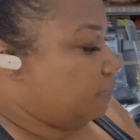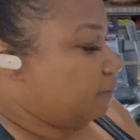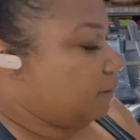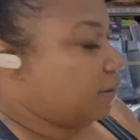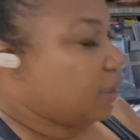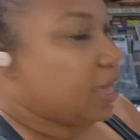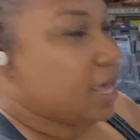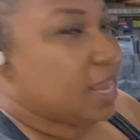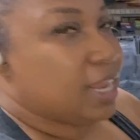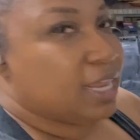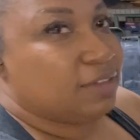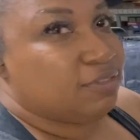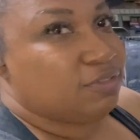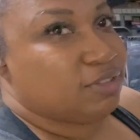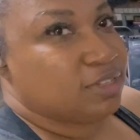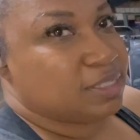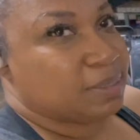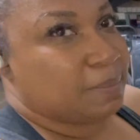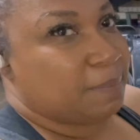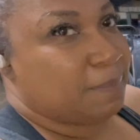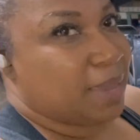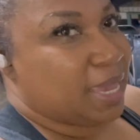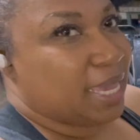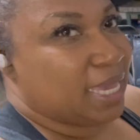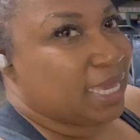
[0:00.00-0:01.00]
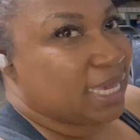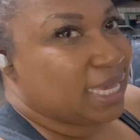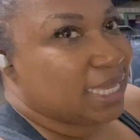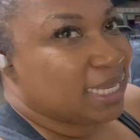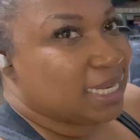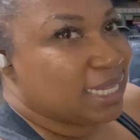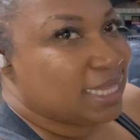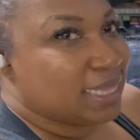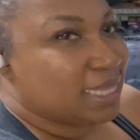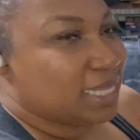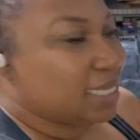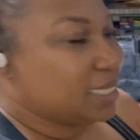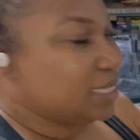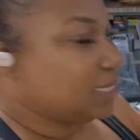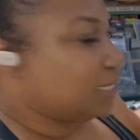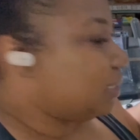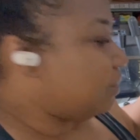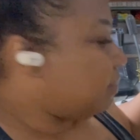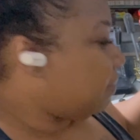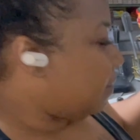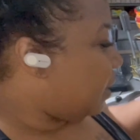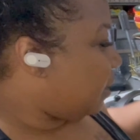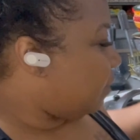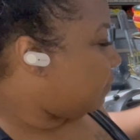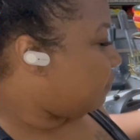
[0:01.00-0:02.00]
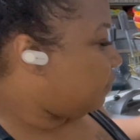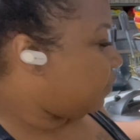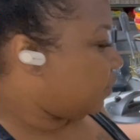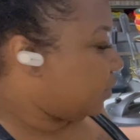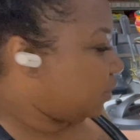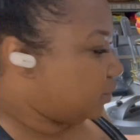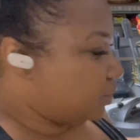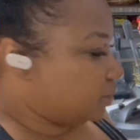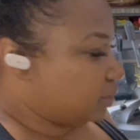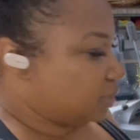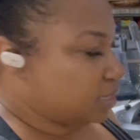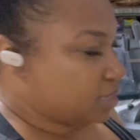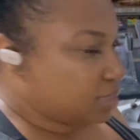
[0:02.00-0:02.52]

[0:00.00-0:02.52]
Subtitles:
I like for it to bake in the Instapot first,